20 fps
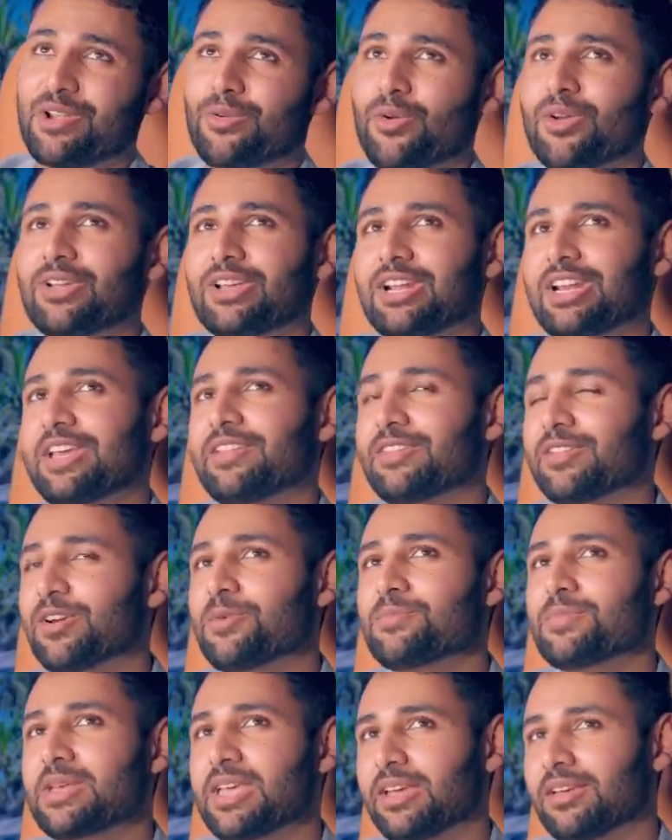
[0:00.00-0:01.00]
ironically ended
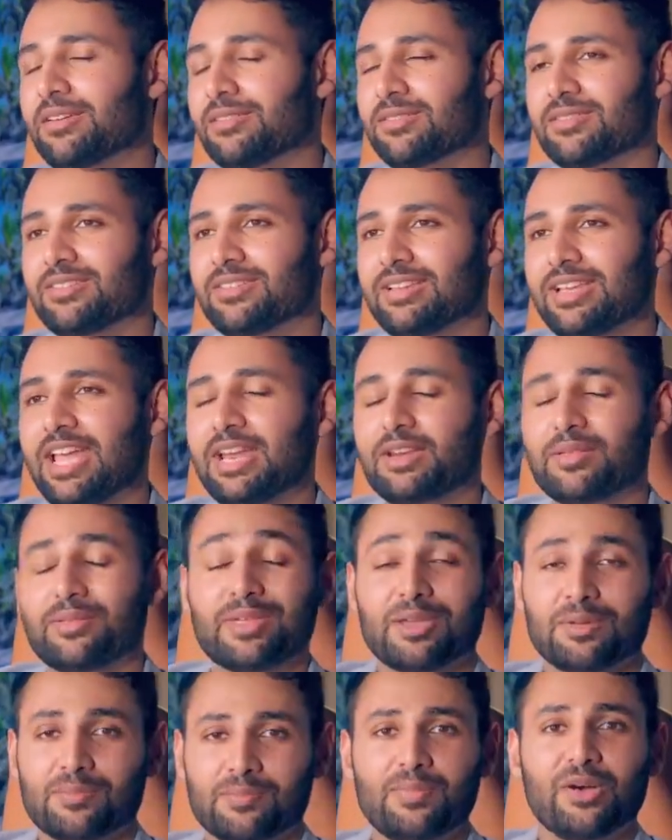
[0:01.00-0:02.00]
up being
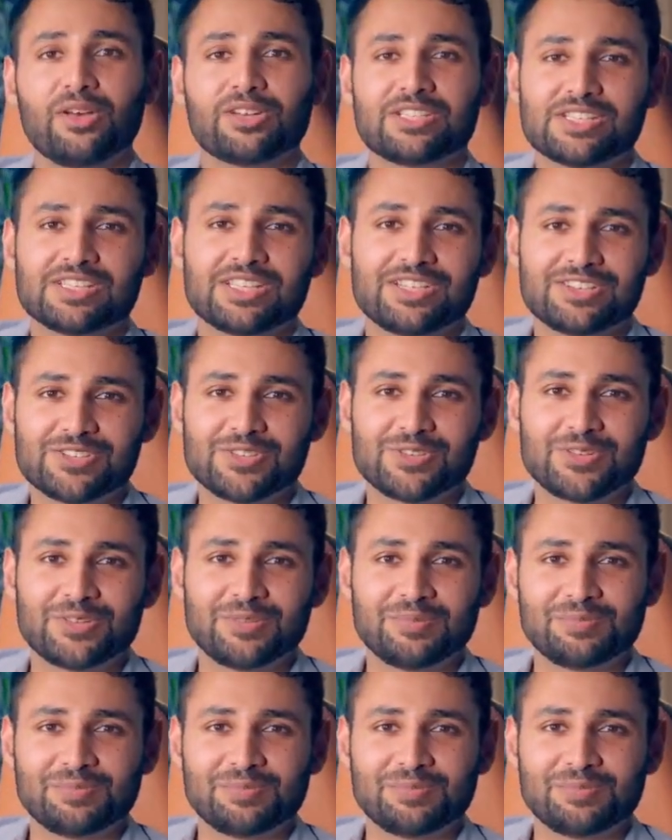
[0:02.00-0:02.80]
anything but essential,